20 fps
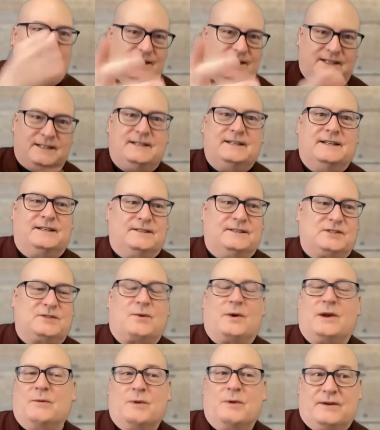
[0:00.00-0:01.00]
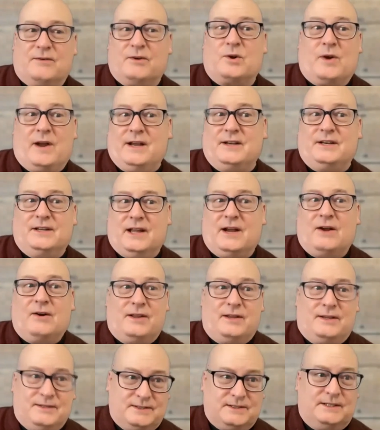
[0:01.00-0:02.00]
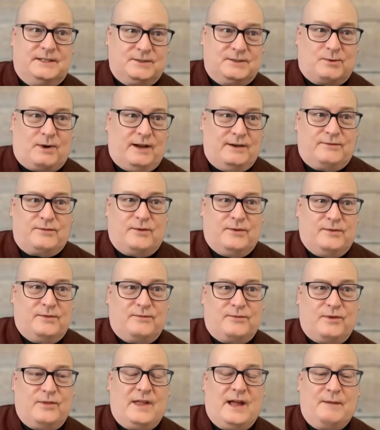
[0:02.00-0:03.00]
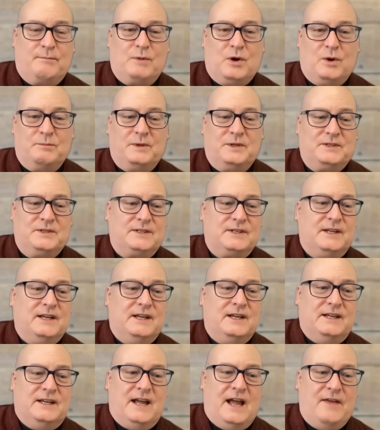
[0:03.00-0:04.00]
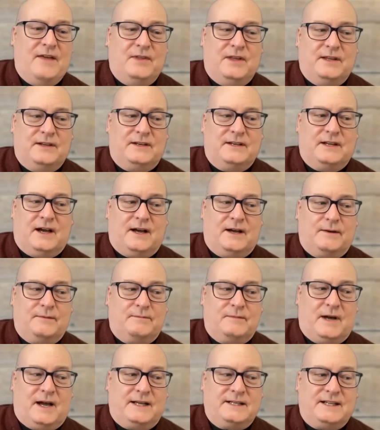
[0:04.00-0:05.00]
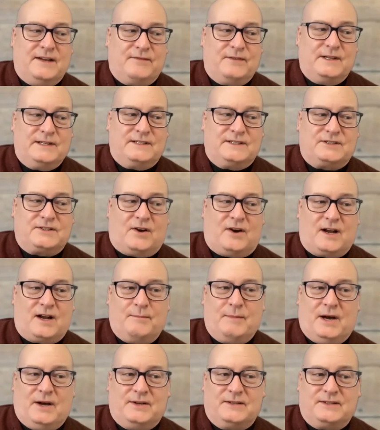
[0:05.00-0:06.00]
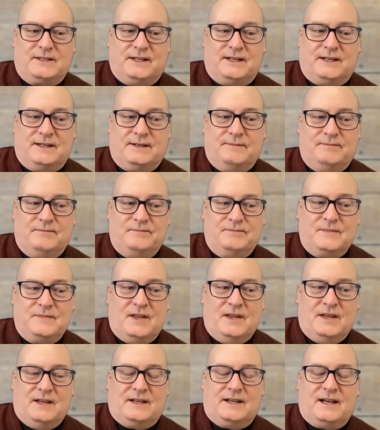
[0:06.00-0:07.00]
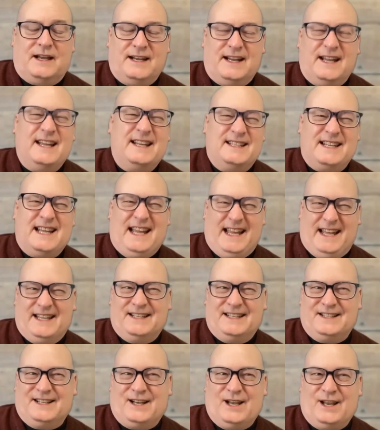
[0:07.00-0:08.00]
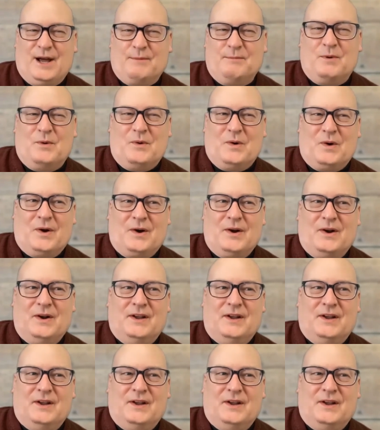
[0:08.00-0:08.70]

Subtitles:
get a story at whatever granularity is right for that moment. And then I definitely talk about kind of end-to-end a lot more